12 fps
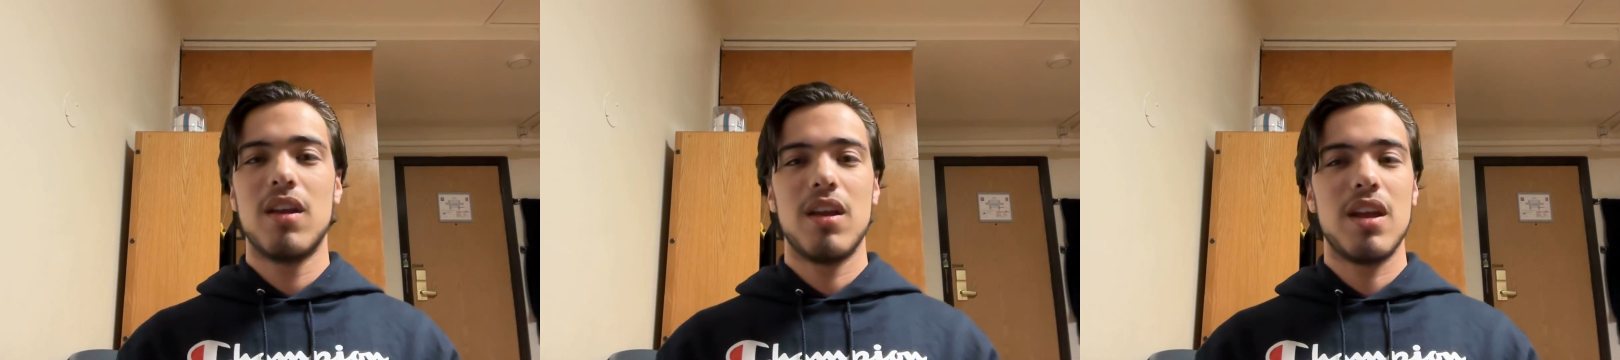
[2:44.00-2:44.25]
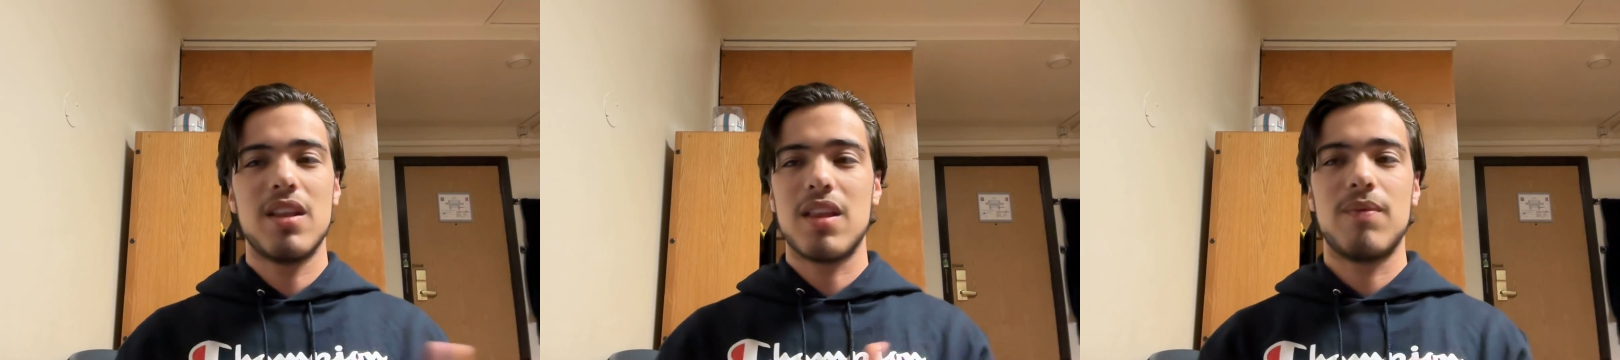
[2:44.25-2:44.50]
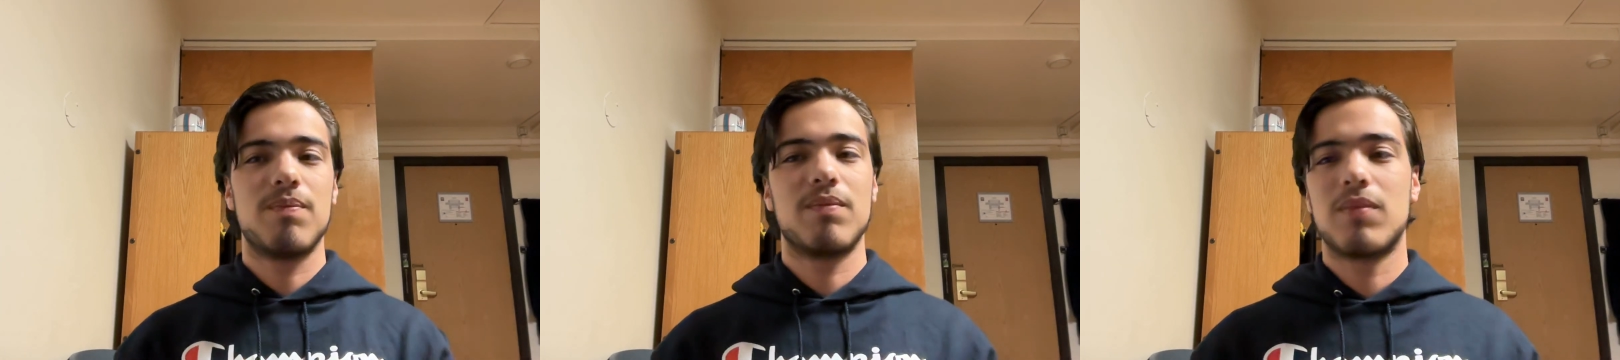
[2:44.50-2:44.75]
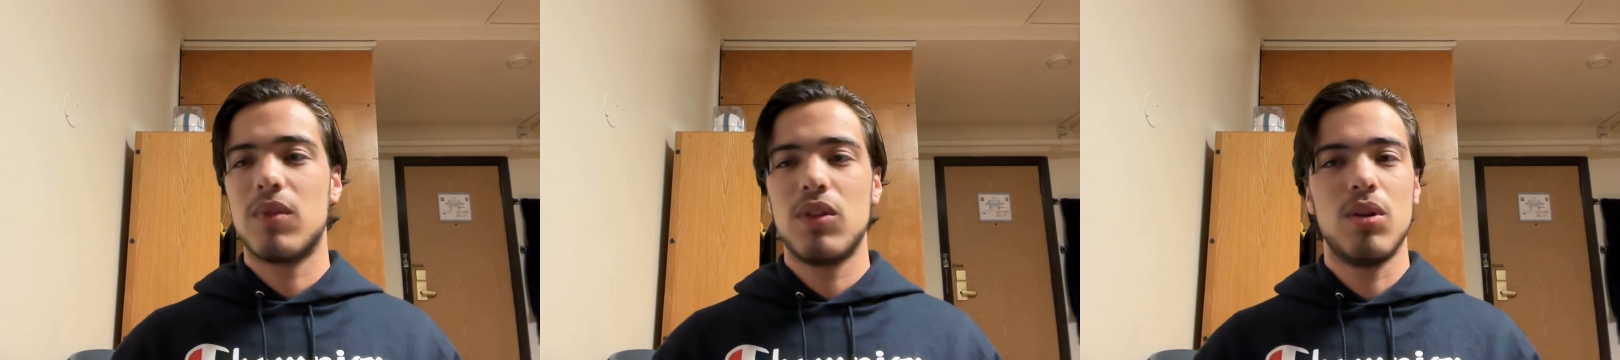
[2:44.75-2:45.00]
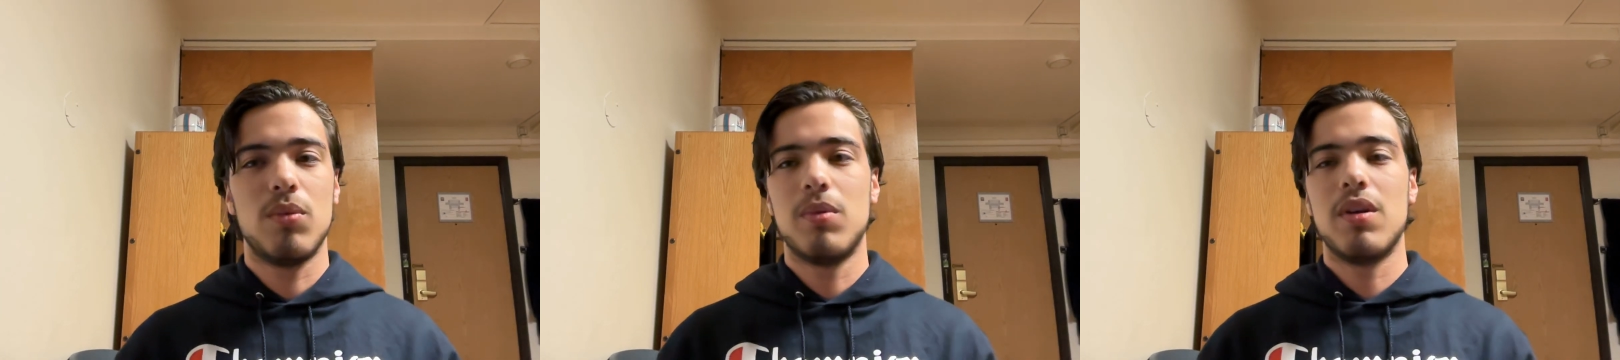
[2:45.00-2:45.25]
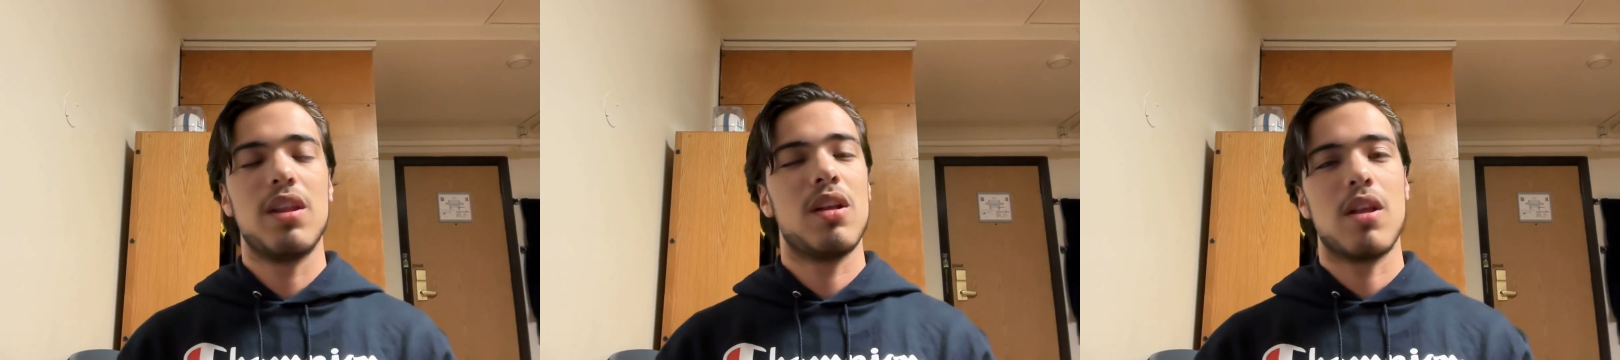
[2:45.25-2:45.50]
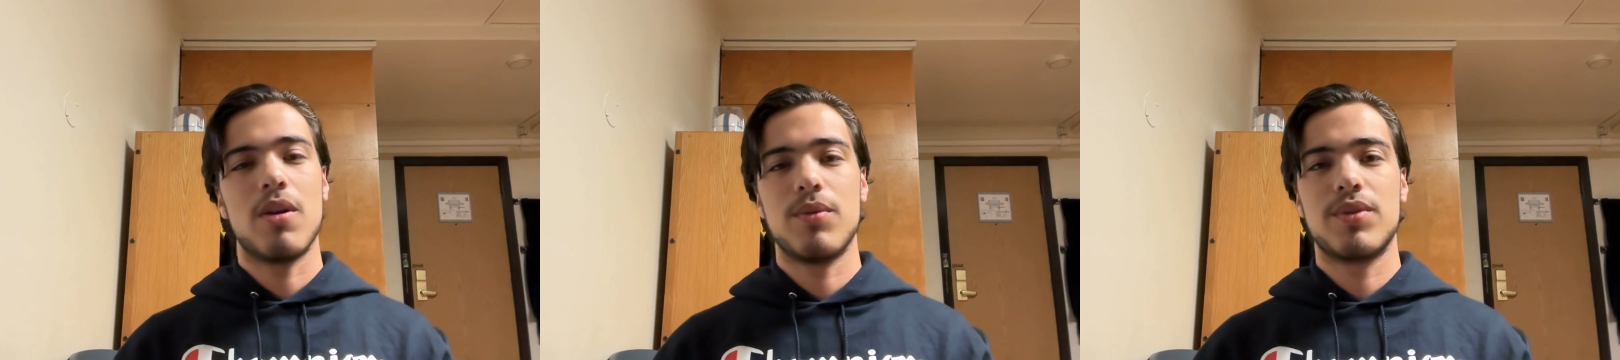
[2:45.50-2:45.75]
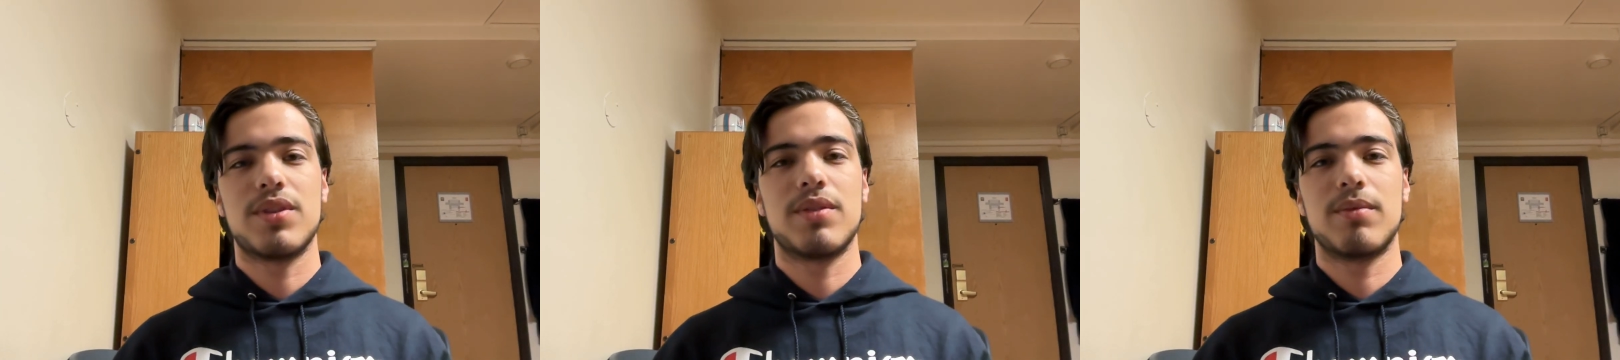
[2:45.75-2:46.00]
it you're really
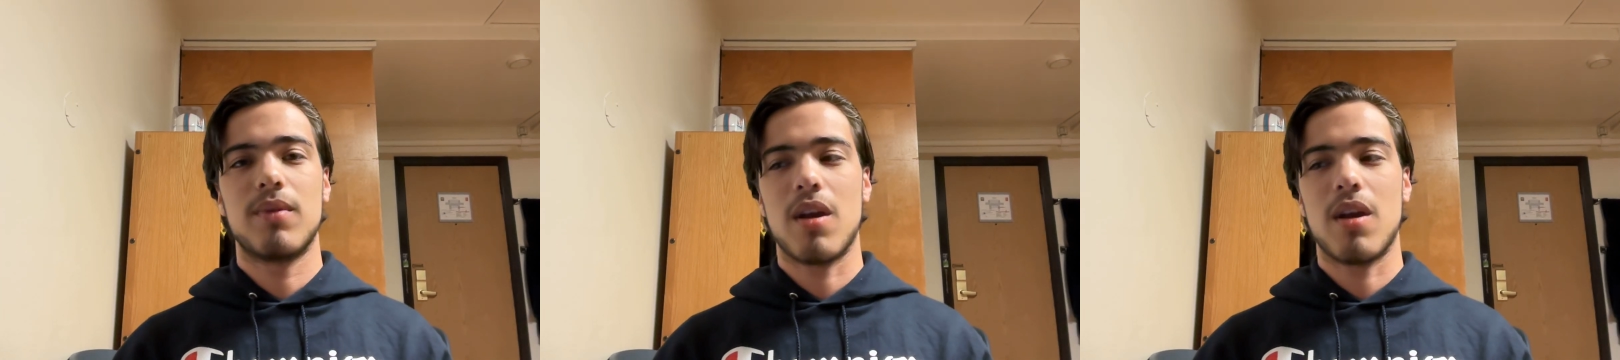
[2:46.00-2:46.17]
close.